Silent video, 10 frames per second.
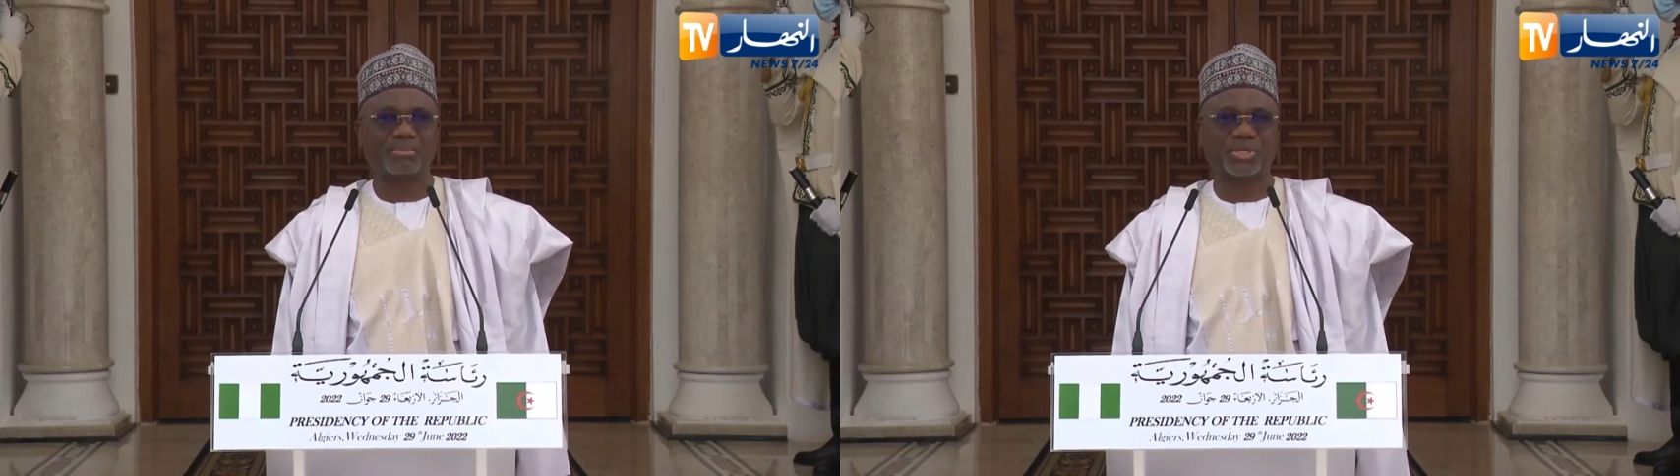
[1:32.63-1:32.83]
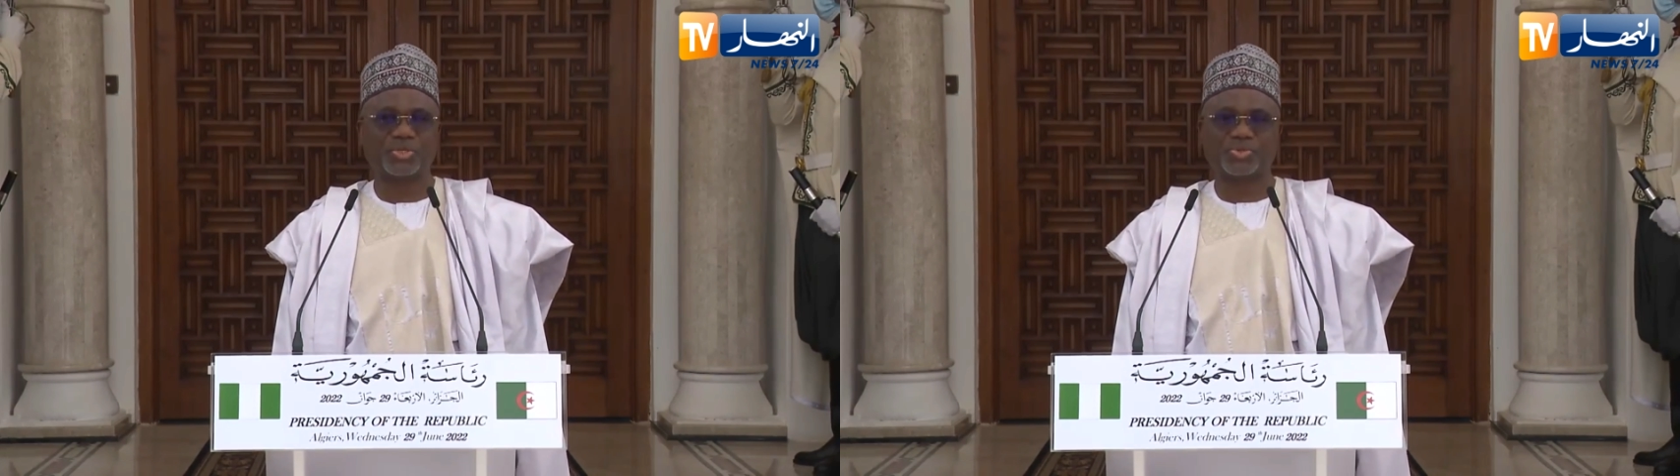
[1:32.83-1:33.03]

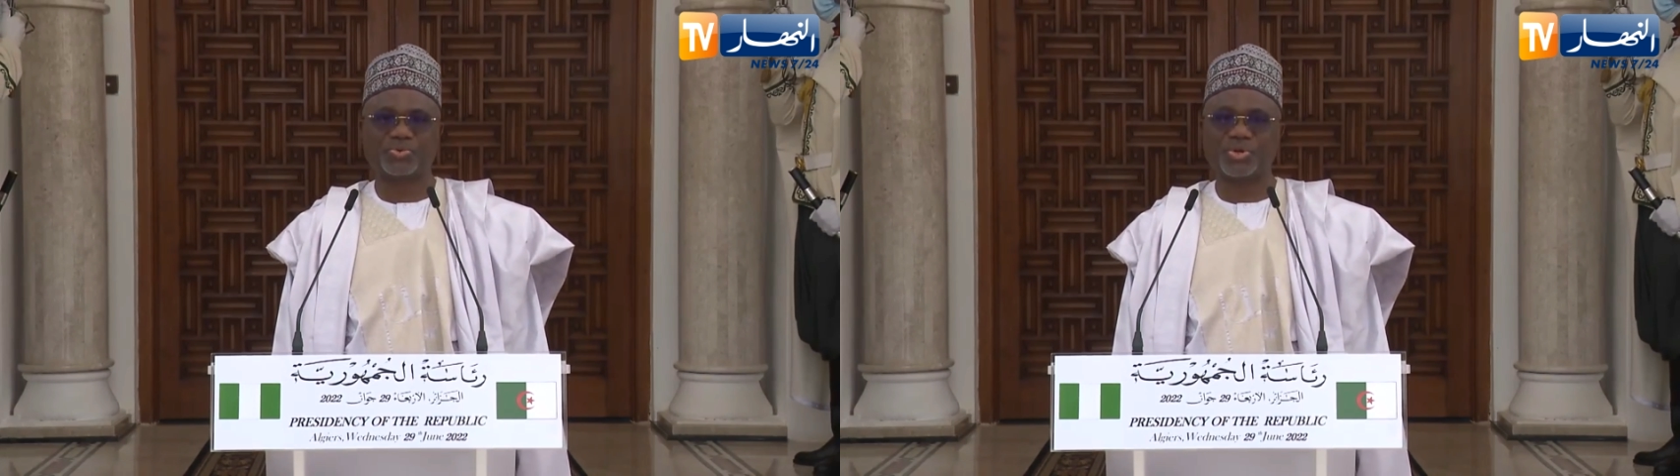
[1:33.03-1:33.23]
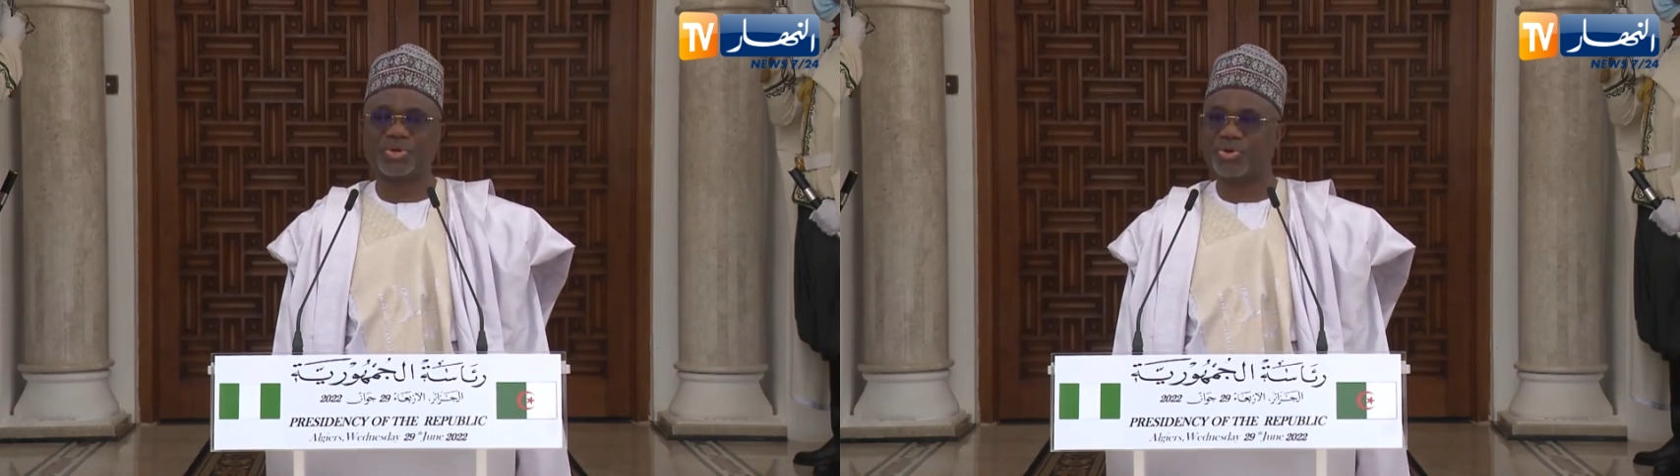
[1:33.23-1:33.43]

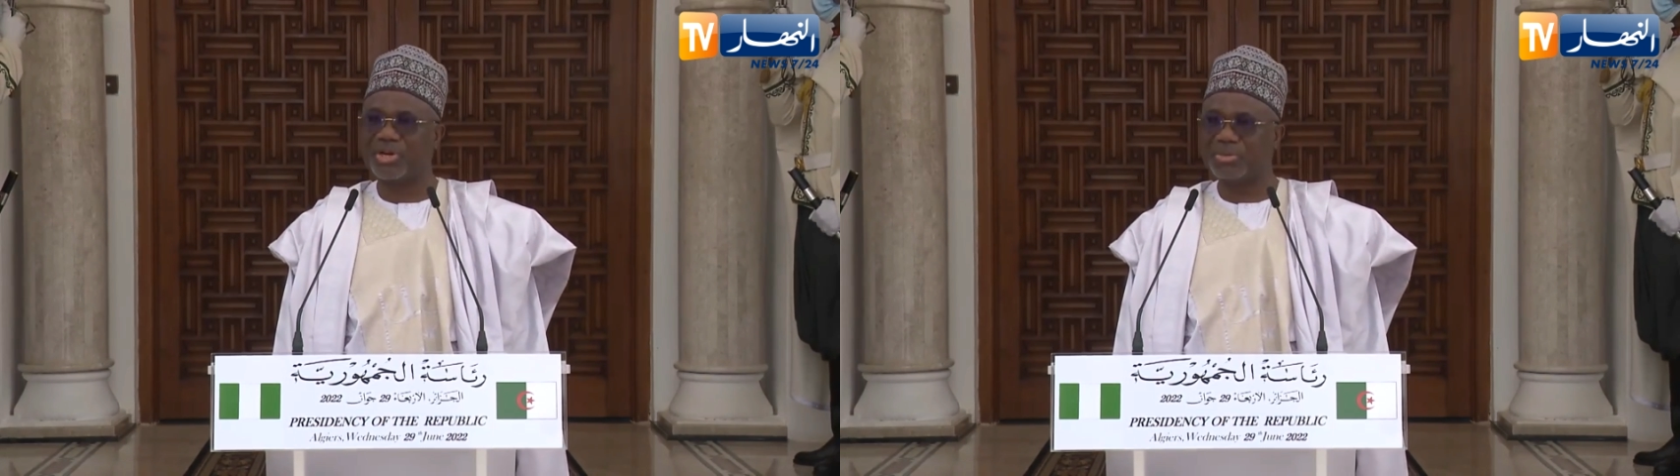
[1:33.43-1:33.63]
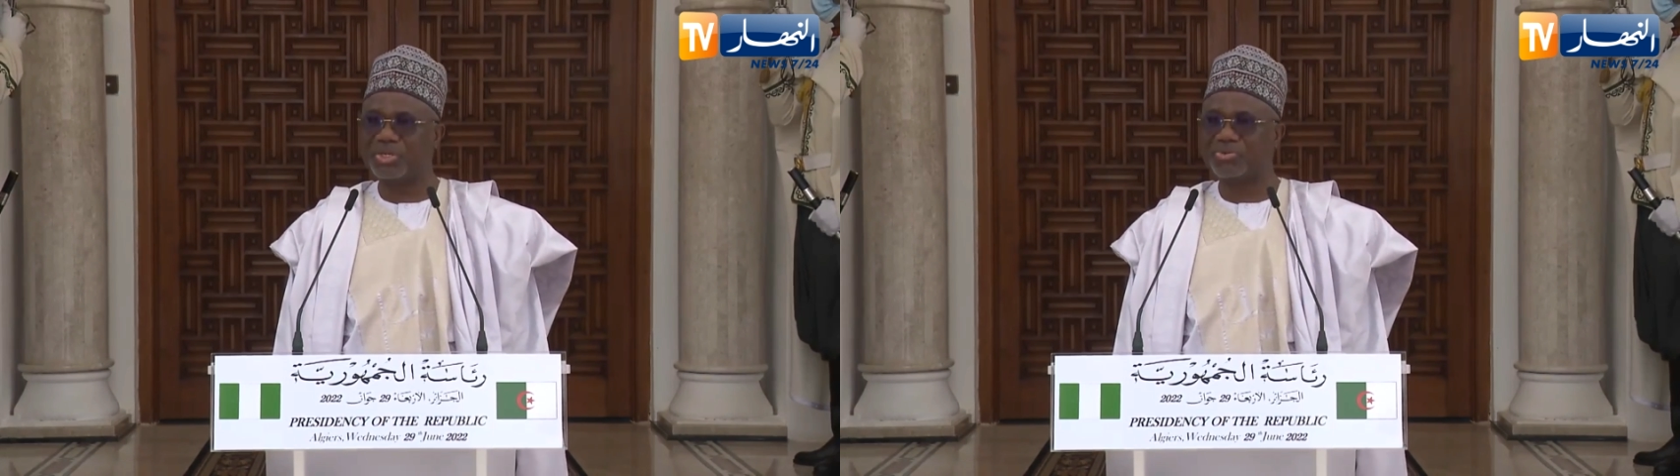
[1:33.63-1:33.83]
between, not
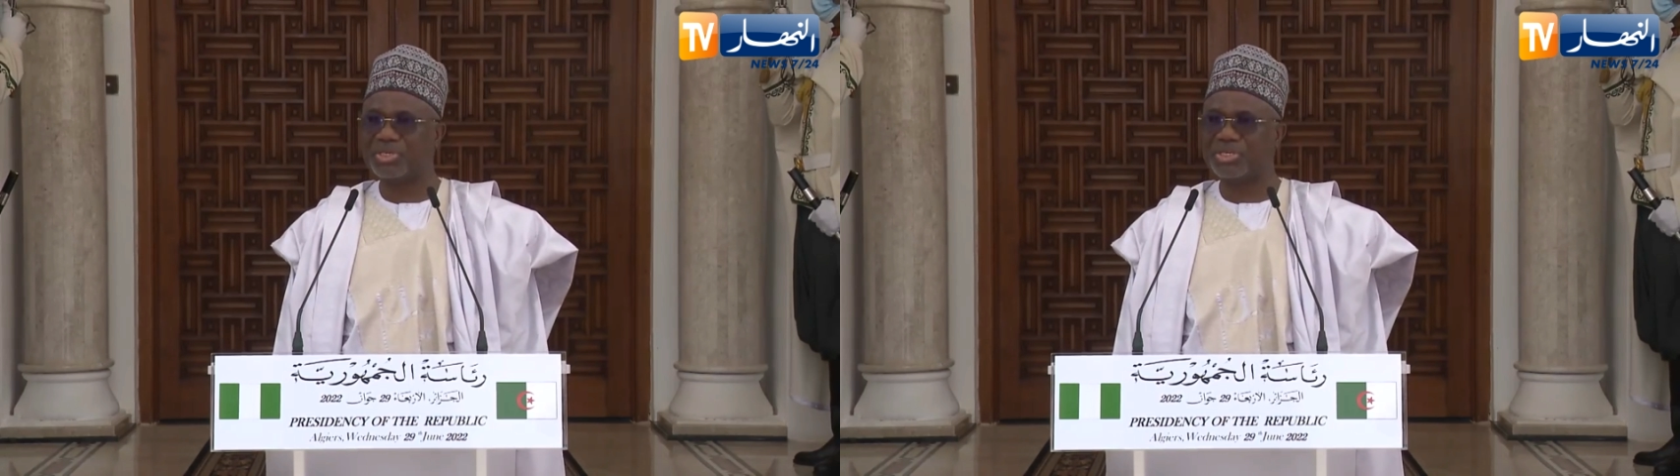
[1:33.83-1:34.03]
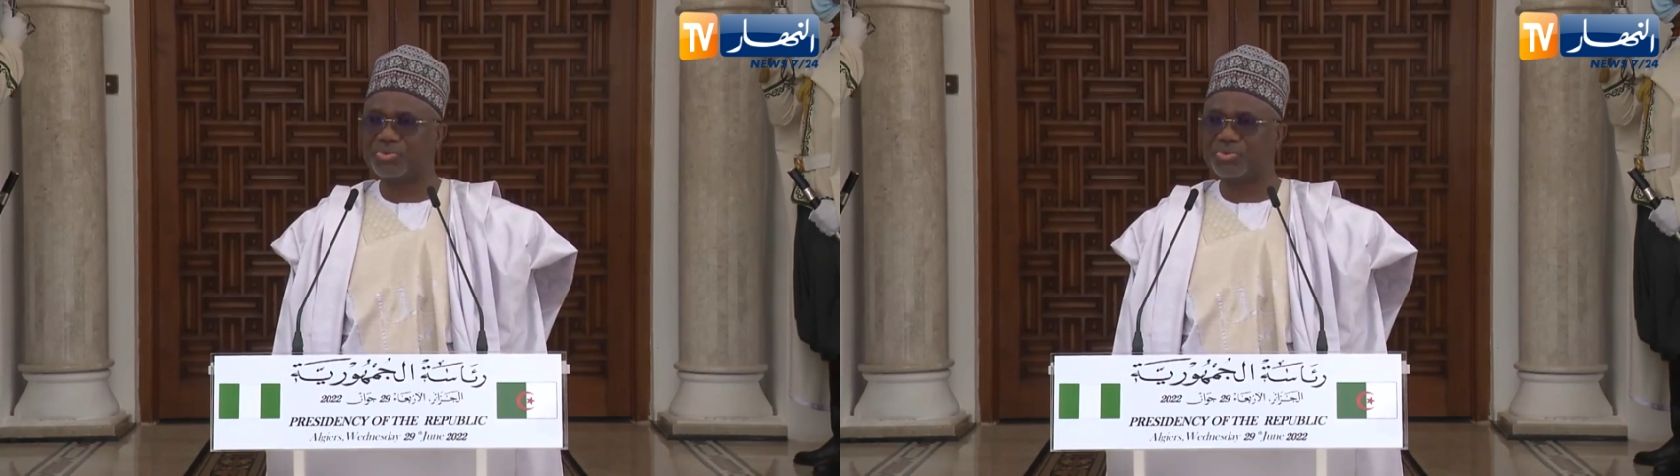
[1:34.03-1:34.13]
only between the